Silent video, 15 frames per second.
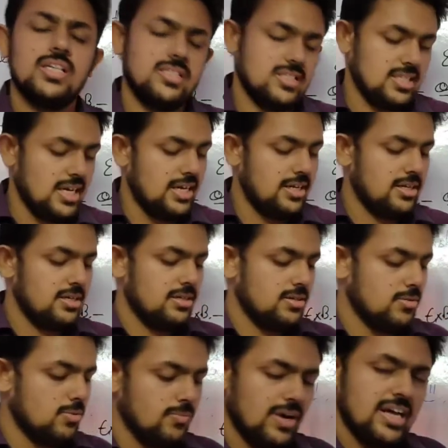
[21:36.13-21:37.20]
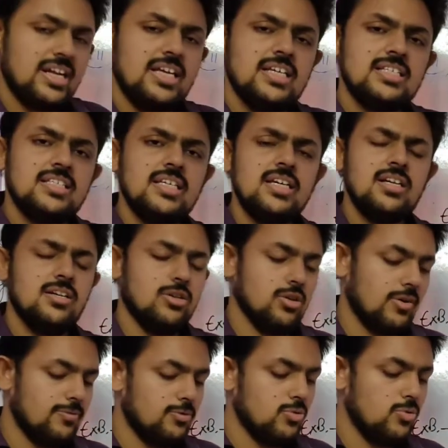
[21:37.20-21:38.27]
inside. Very easy. You
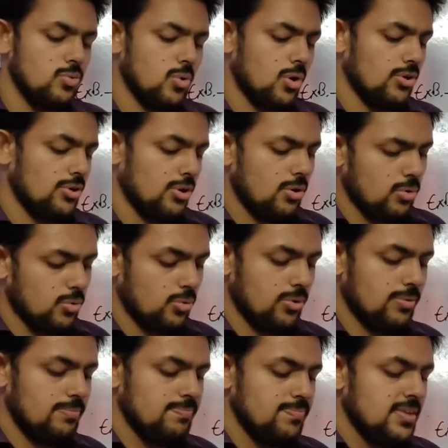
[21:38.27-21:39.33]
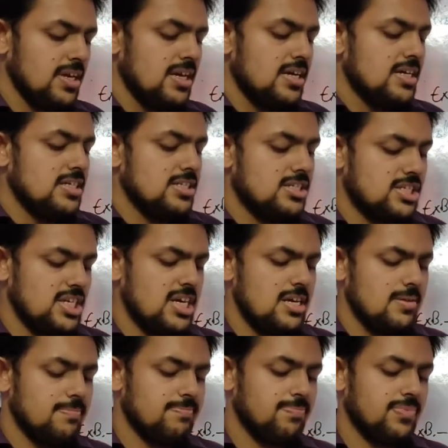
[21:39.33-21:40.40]
have to do on your own.
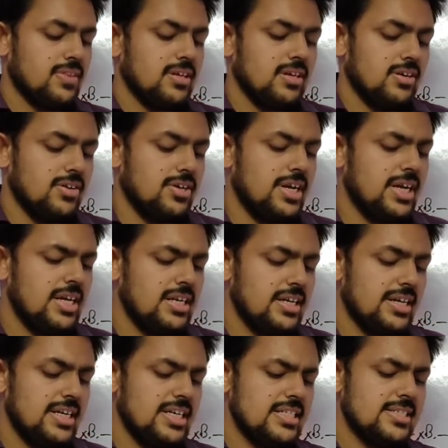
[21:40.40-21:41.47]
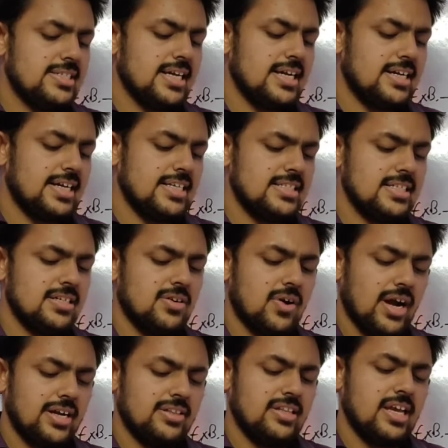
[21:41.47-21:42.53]
G. Read each sentence and
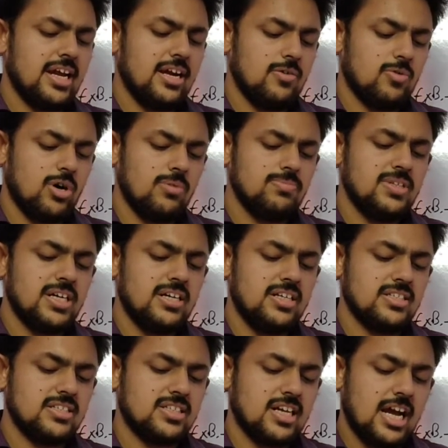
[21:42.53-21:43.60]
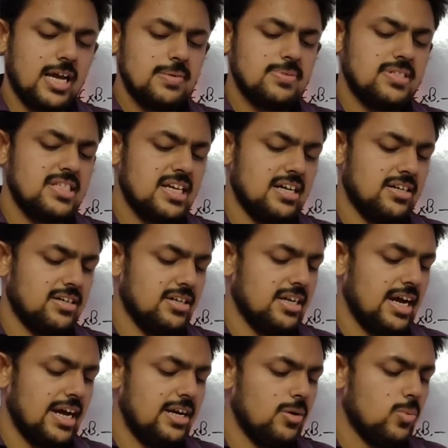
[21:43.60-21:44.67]
write the adverb that describes the
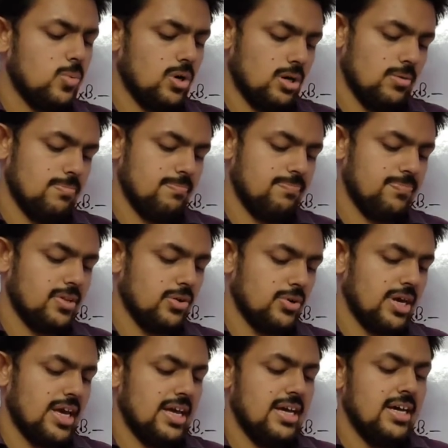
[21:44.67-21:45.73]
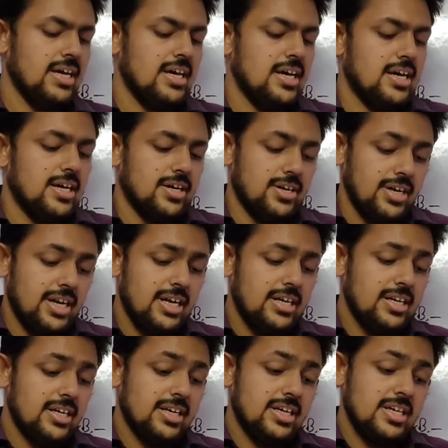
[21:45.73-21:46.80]
underlined verb. Okay.
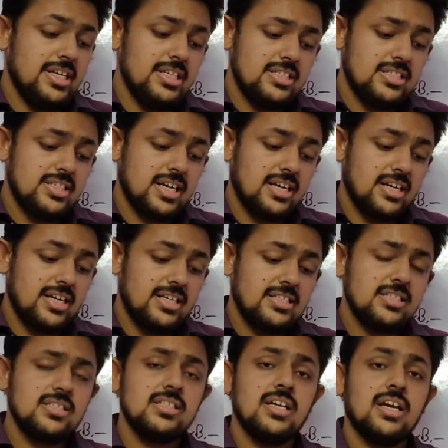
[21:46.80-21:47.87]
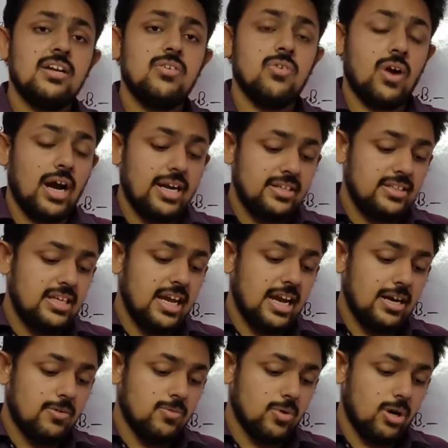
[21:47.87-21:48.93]
Read each sentence and write the
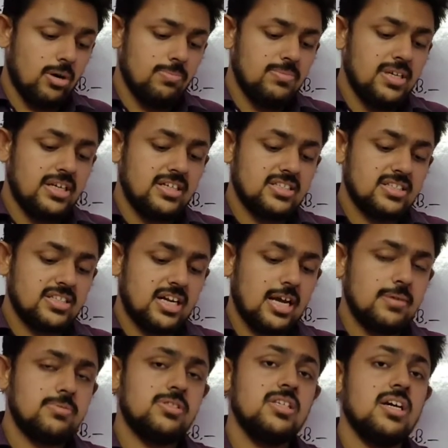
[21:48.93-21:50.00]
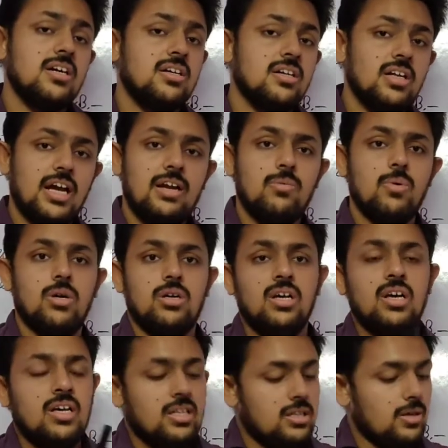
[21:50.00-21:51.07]
adverb that describes the underlined verb.
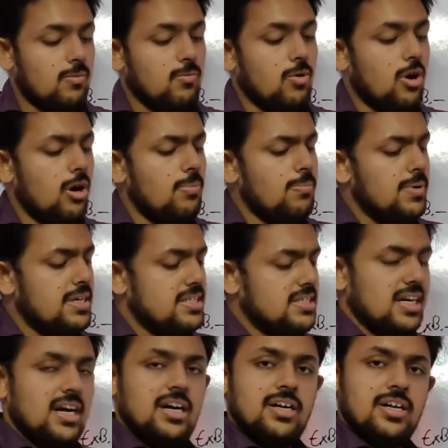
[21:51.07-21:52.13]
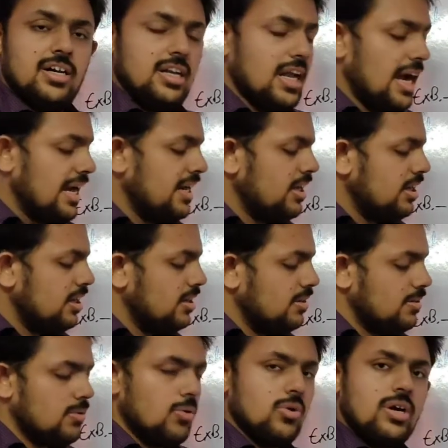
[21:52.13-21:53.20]
The verb is underlined.
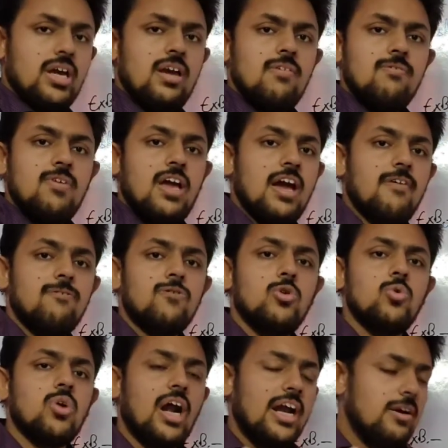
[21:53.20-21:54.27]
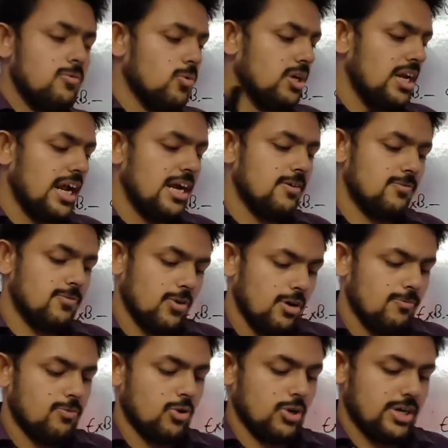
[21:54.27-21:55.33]
Okay. We have to write one
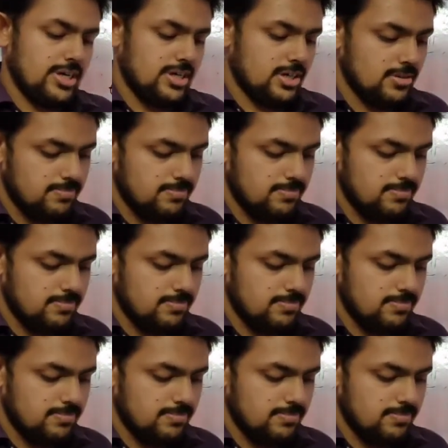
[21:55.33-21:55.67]
adverb for it.